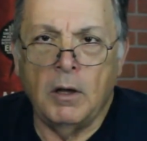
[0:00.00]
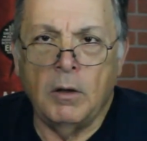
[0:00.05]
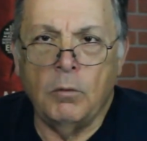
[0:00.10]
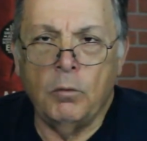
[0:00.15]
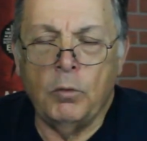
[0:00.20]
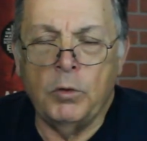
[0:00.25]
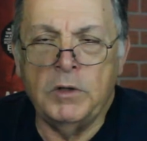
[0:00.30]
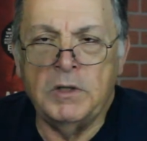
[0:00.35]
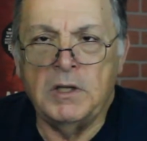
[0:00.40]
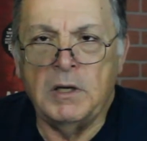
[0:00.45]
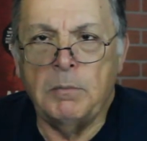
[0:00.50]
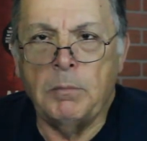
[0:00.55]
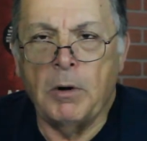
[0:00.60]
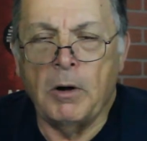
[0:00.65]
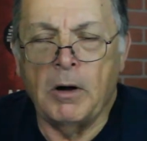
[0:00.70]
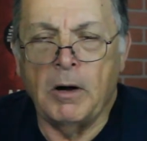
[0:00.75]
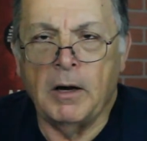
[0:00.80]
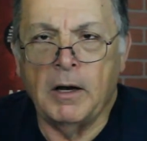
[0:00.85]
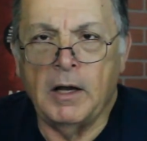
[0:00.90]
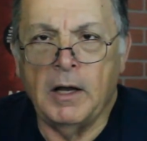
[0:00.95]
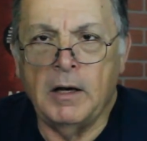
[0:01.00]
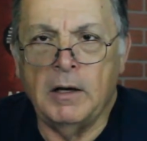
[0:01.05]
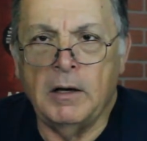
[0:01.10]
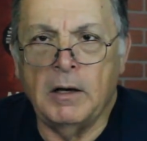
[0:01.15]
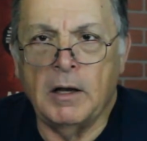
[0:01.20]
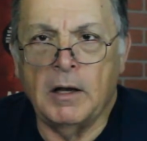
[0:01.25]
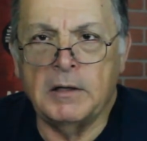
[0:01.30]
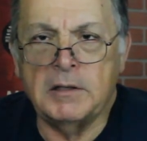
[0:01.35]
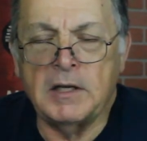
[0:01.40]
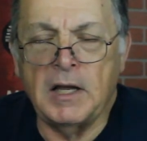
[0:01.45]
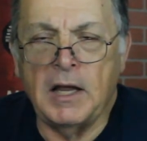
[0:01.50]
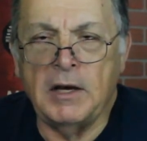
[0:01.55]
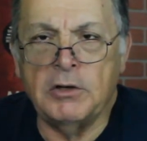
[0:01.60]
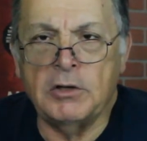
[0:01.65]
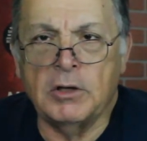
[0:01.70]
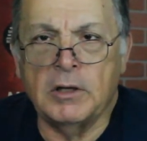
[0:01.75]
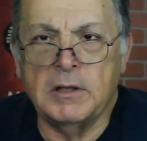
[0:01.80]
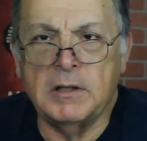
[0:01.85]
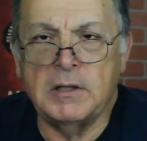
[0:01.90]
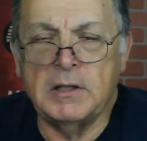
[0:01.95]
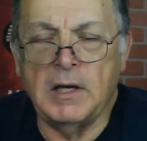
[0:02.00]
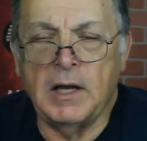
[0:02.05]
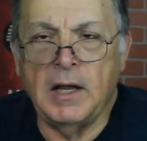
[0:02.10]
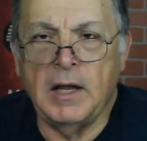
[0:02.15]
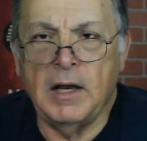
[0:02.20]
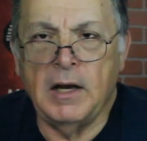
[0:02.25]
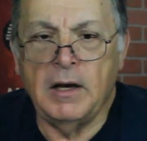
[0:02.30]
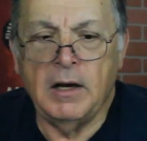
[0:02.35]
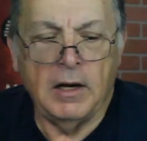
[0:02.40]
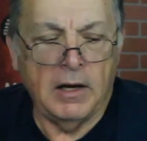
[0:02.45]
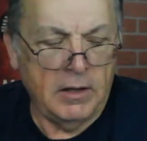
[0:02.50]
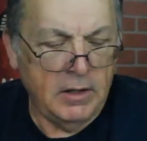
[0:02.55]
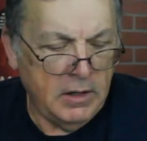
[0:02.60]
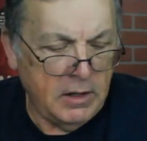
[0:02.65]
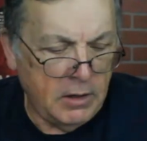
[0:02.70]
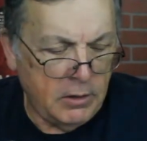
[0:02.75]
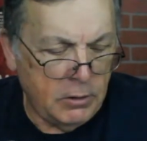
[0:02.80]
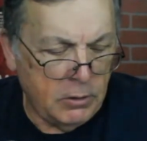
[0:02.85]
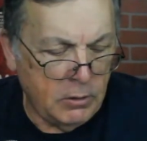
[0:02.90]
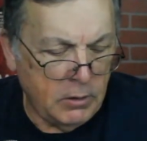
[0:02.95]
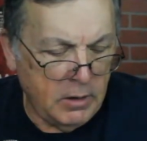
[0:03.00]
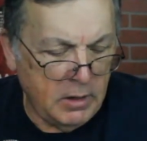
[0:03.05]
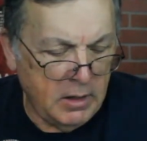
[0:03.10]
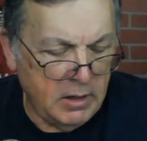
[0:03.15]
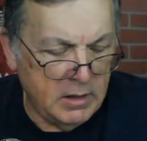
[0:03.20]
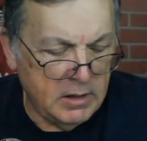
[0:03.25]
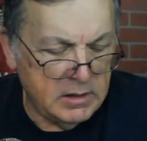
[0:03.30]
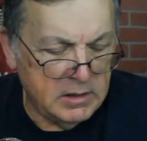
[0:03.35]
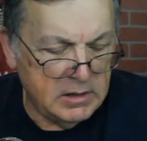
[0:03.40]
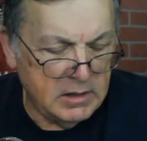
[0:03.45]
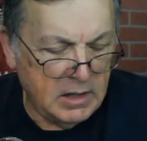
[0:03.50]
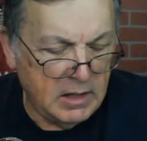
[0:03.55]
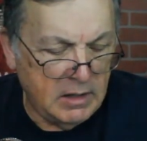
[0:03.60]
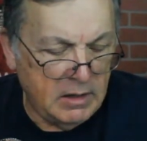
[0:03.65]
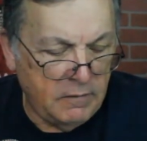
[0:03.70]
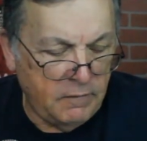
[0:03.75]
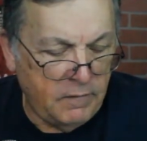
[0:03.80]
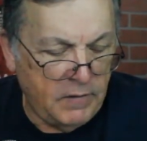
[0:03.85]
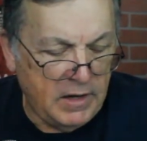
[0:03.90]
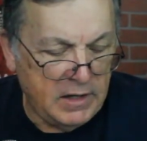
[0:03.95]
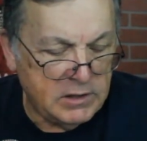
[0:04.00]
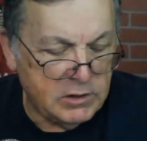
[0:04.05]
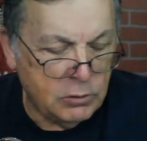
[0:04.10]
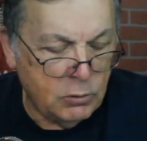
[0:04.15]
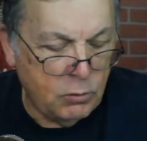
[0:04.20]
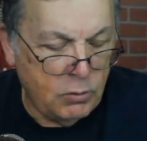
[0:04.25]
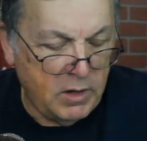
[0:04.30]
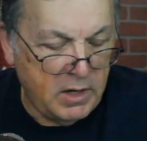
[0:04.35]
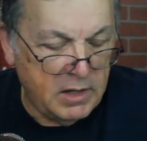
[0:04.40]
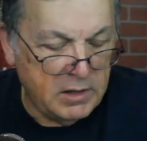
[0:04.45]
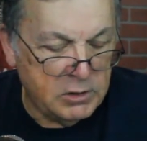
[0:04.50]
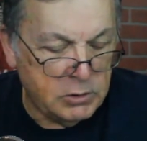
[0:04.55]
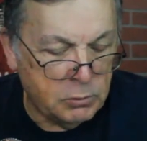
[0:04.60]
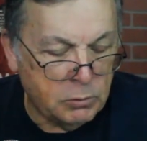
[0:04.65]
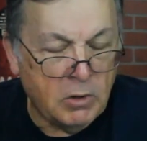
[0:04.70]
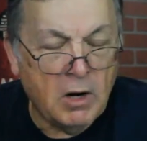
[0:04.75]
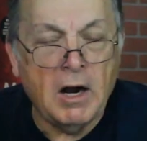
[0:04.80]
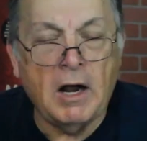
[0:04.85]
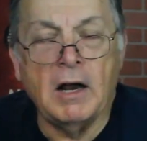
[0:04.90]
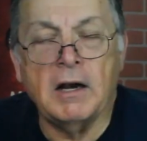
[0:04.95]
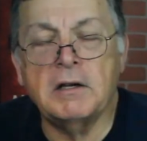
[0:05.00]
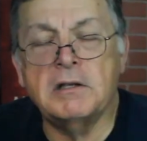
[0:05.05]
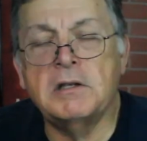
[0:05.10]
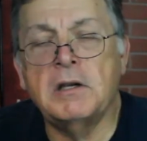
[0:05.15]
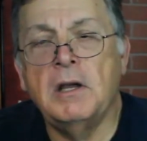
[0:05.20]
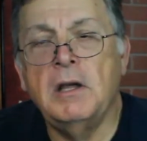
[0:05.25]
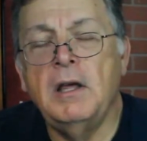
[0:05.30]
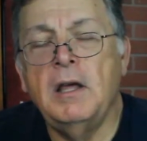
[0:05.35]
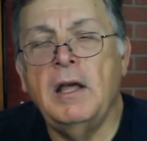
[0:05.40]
woodsy park in Los Angeles, and the other is the Vasquez Rocks,